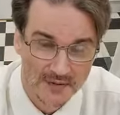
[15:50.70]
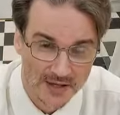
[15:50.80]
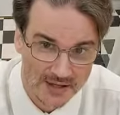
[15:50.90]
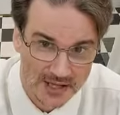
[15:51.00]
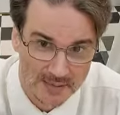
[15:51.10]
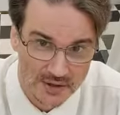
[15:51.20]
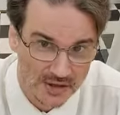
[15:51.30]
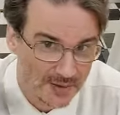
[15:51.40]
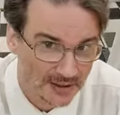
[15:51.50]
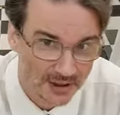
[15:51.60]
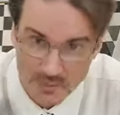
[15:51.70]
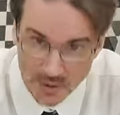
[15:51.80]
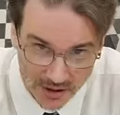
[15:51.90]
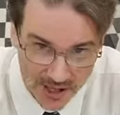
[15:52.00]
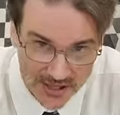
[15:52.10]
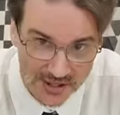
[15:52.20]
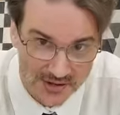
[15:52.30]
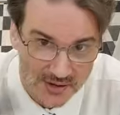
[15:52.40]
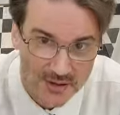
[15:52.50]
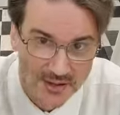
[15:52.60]
The temperature is going to be a little more
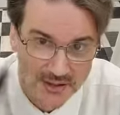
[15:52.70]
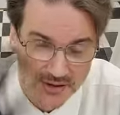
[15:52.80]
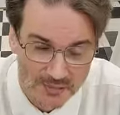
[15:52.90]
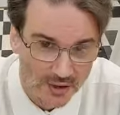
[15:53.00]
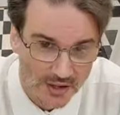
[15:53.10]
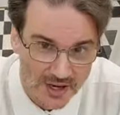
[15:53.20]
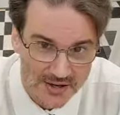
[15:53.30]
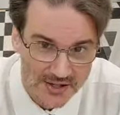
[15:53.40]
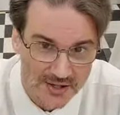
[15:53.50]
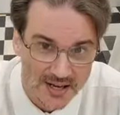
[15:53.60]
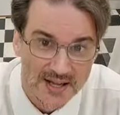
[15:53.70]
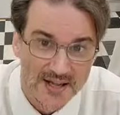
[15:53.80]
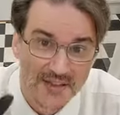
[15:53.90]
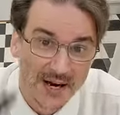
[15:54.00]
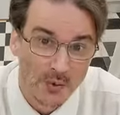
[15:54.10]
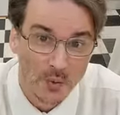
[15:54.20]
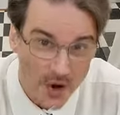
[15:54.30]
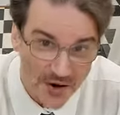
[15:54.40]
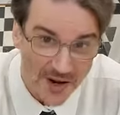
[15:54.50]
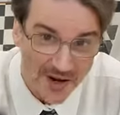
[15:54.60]
constant, the humidity a little more constant than it
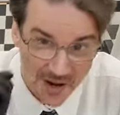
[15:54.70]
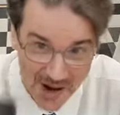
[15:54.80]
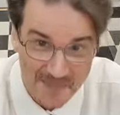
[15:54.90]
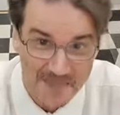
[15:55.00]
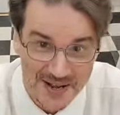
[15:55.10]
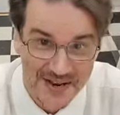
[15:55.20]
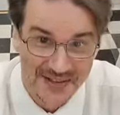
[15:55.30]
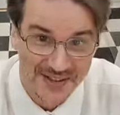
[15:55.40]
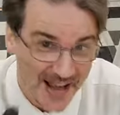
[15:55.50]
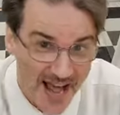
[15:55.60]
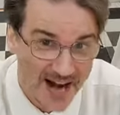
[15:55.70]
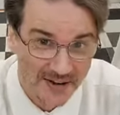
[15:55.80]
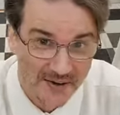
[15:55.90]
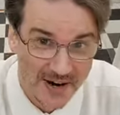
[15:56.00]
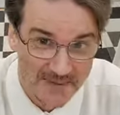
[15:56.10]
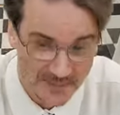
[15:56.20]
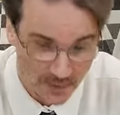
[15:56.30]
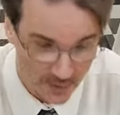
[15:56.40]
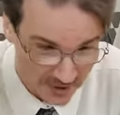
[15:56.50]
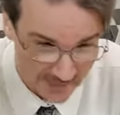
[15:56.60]
would up in the attic, right,
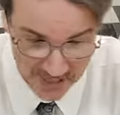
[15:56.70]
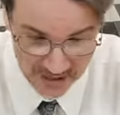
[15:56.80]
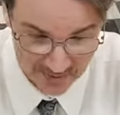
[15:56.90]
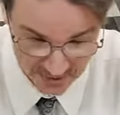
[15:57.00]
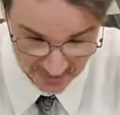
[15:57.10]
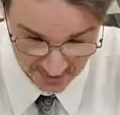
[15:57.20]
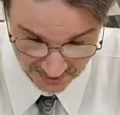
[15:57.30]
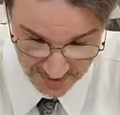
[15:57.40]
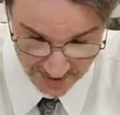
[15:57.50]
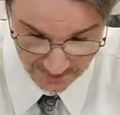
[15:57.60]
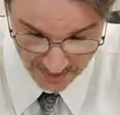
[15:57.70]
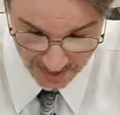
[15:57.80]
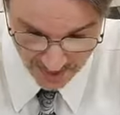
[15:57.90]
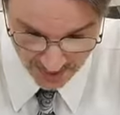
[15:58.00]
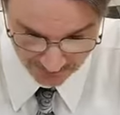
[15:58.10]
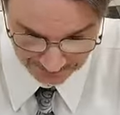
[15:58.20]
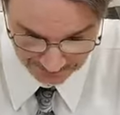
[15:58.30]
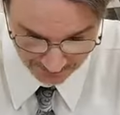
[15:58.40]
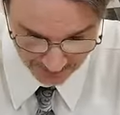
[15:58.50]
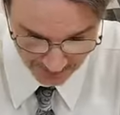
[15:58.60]
or in the basement or something like that.
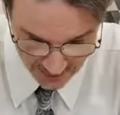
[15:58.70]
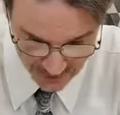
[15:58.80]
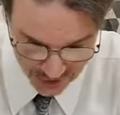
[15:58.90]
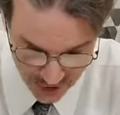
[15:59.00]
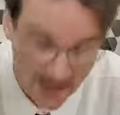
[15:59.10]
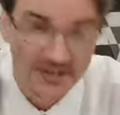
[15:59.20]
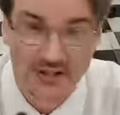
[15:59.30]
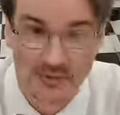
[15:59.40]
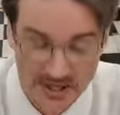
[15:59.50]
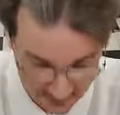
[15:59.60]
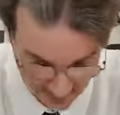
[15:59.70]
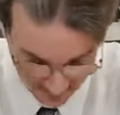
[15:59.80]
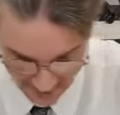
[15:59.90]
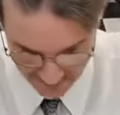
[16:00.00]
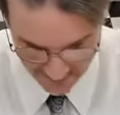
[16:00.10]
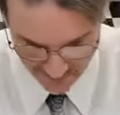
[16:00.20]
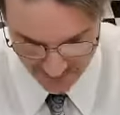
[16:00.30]
So that's the reason for that.